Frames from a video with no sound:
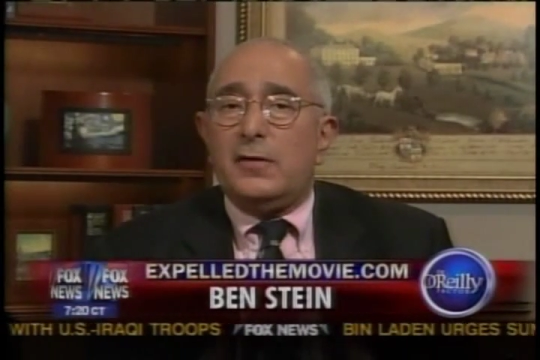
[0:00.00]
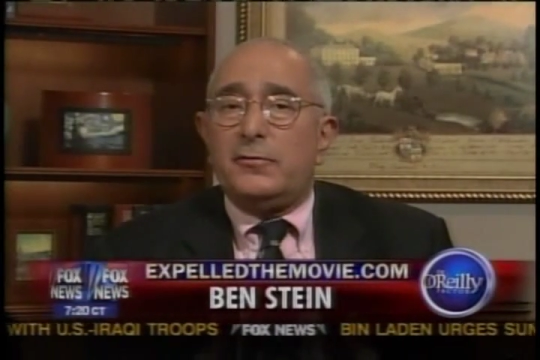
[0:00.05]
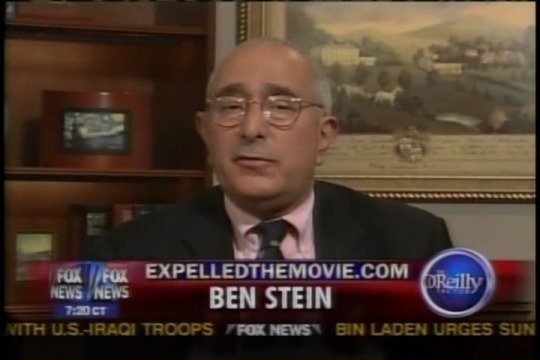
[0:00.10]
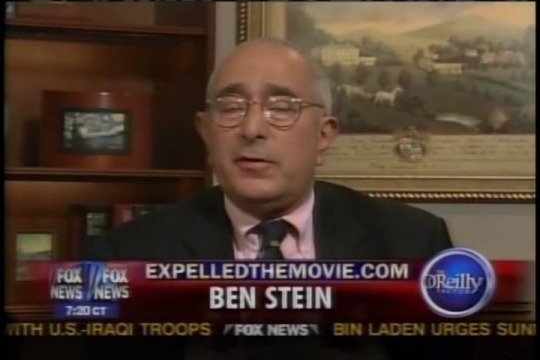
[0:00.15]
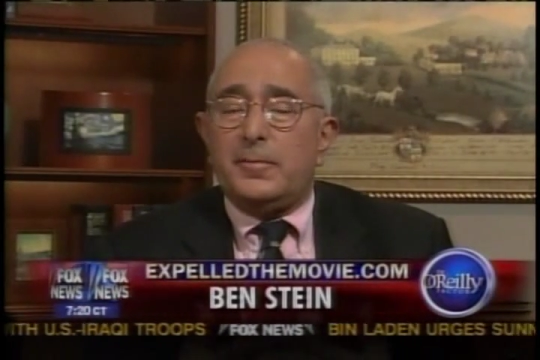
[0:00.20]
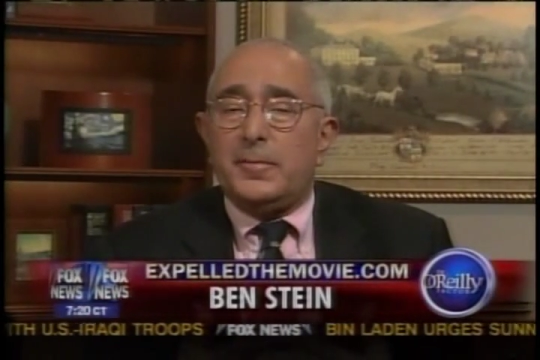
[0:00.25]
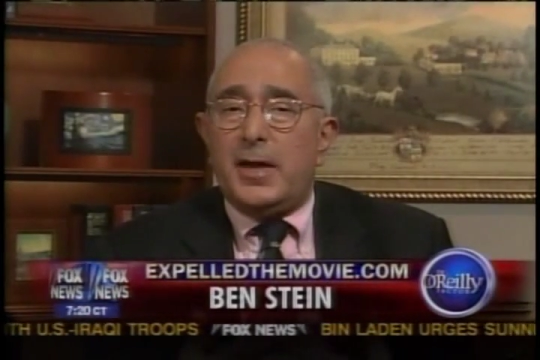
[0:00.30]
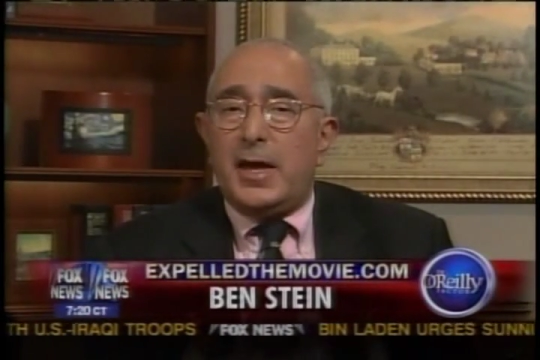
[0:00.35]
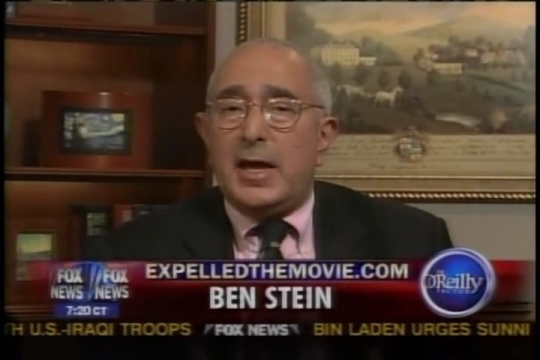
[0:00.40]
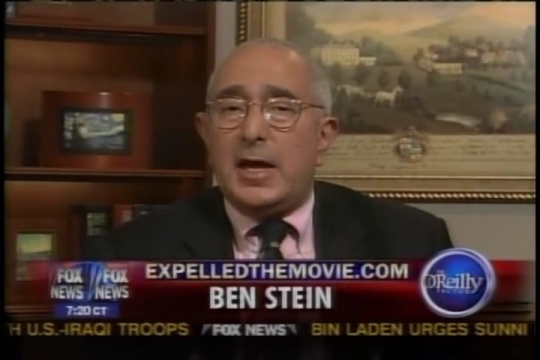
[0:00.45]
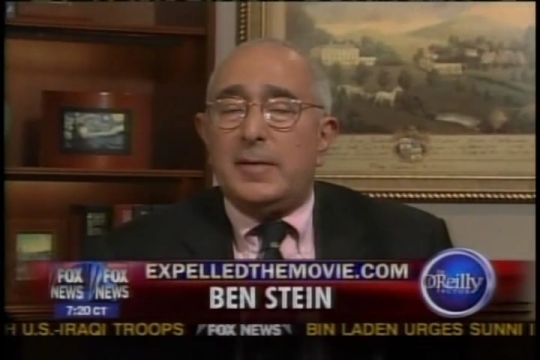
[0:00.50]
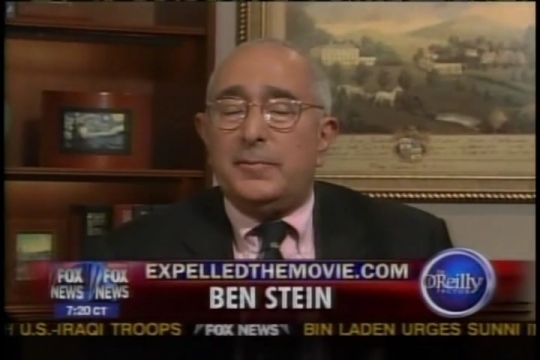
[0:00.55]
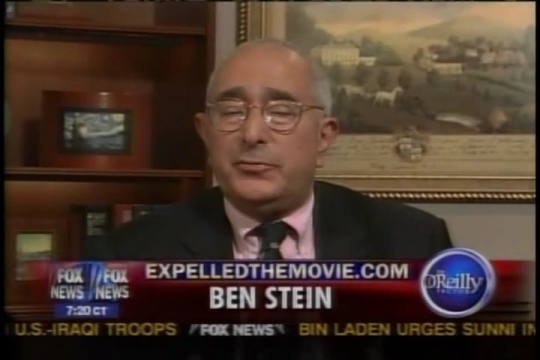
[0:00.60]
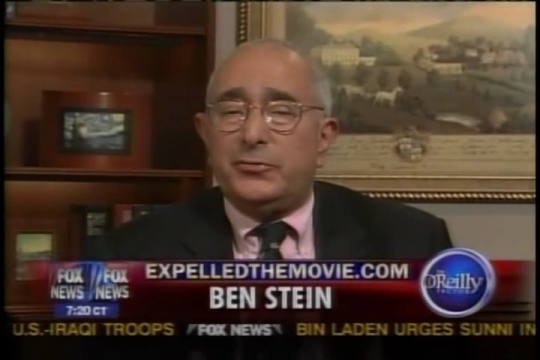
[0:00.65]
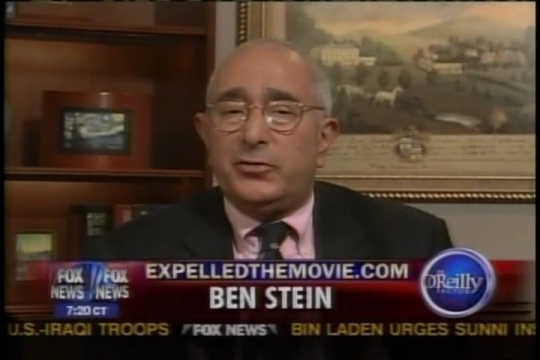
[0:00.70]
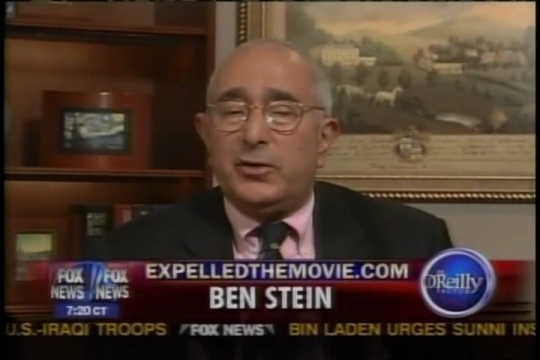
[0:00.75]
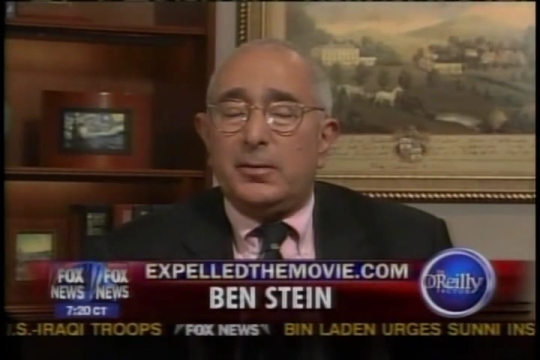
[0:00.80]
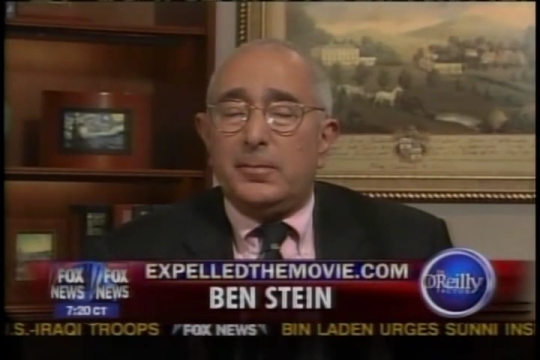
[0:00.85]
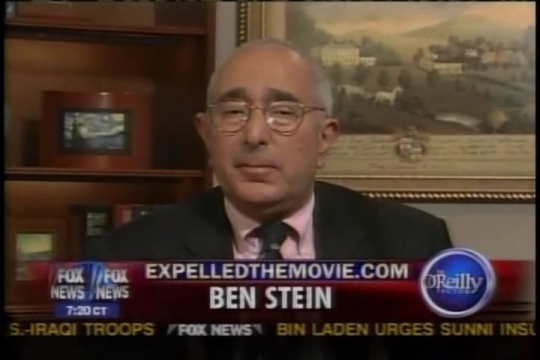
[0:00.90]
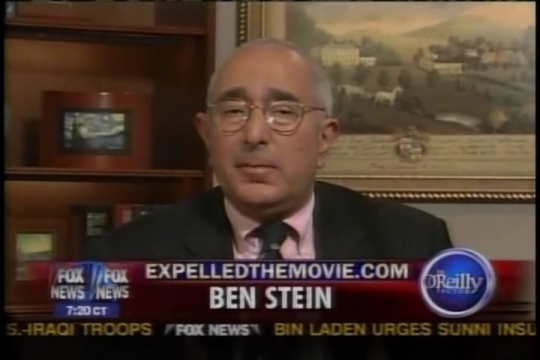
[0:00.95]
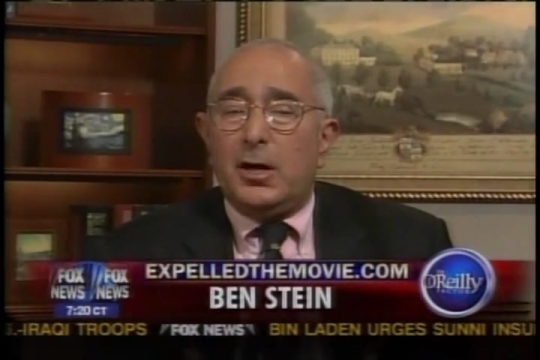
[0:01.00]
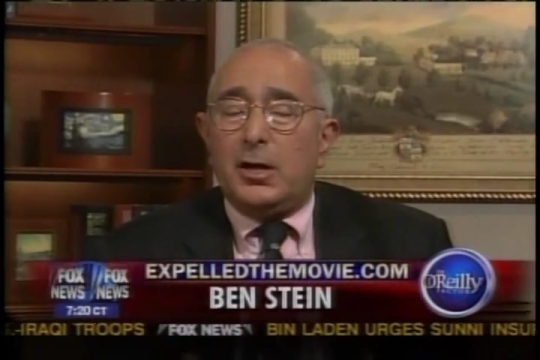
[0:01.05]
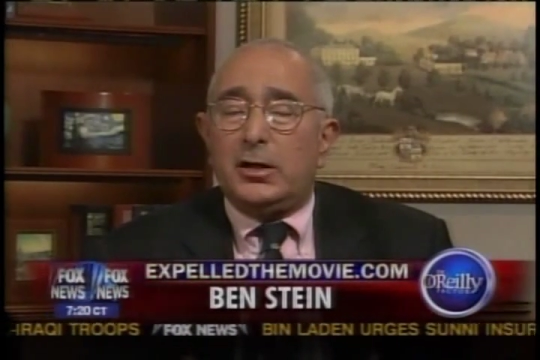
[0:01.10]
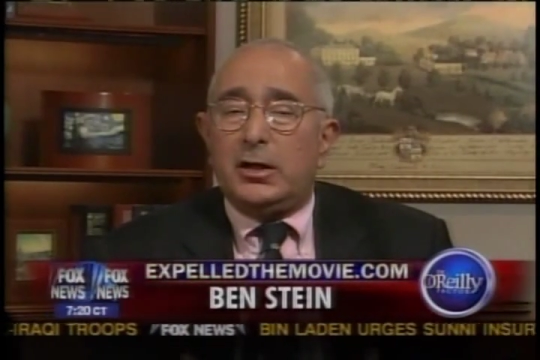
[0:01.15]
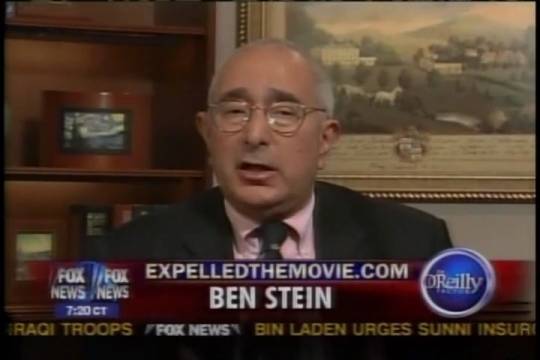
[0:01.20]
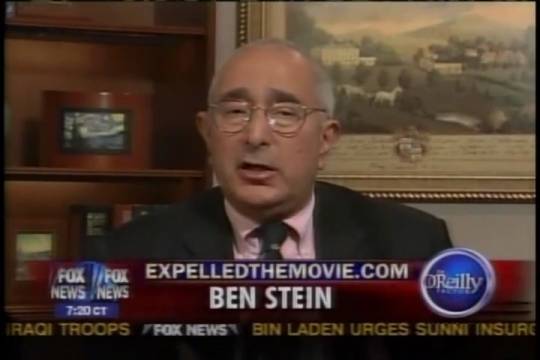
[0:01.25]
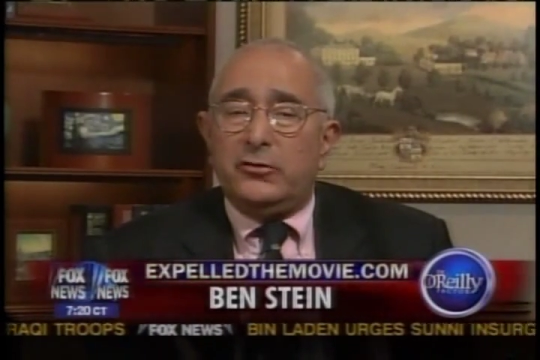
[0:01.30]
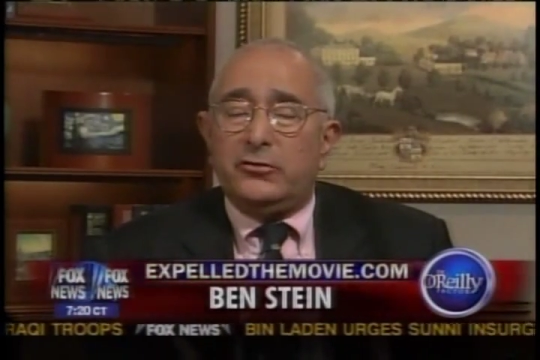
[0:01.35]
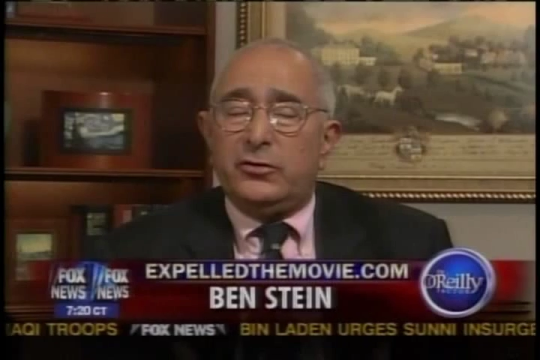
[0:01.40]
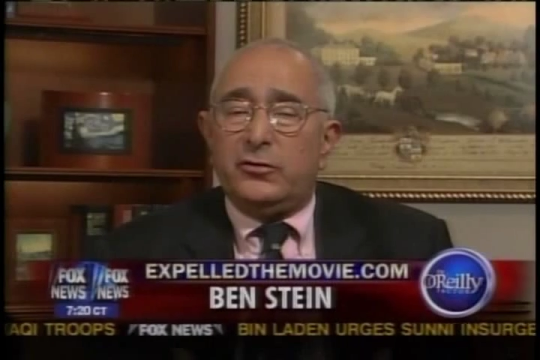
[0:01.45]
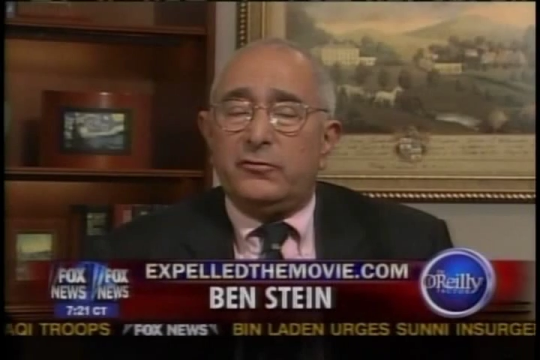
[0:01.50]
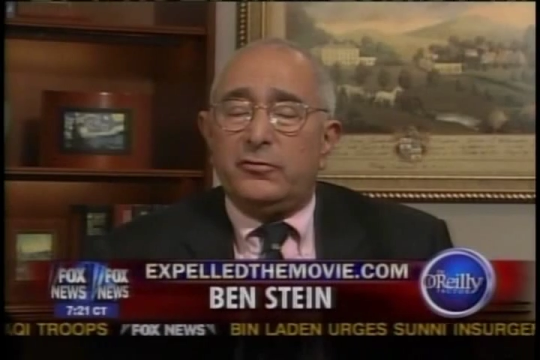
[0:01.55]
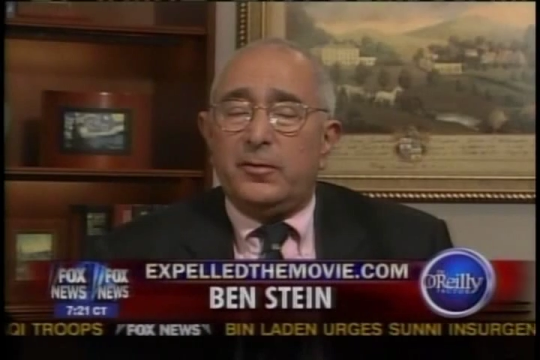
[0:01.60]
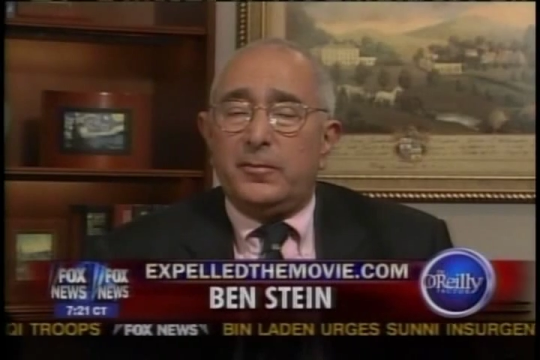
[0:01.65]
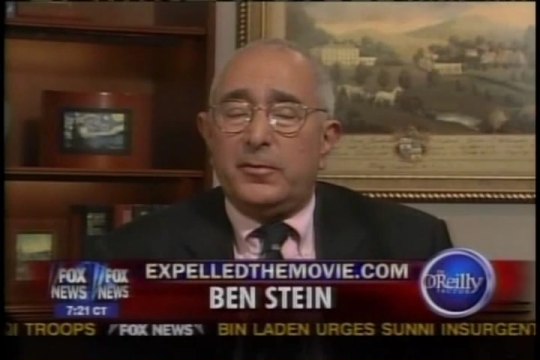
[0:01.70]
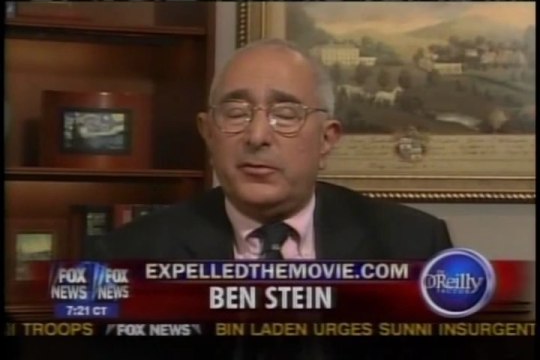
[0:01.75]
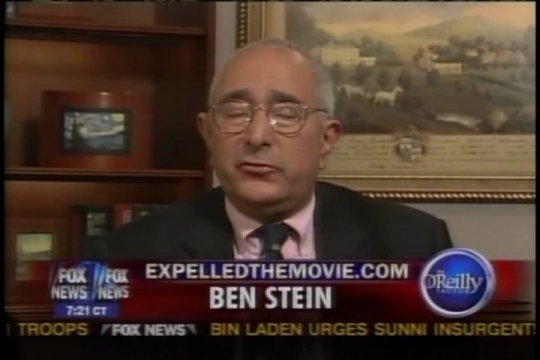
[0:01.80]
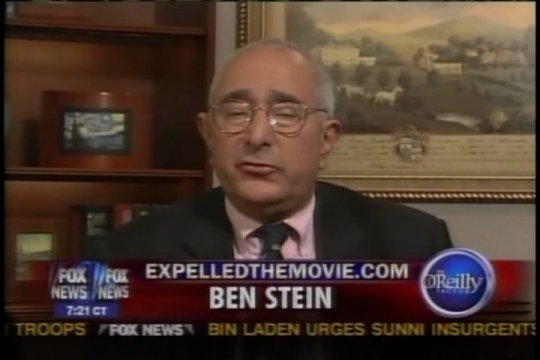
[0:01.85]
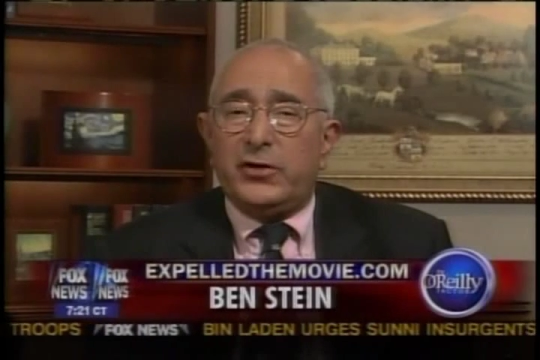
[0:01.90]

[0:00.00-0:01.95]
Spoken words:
from apes and monkeys and from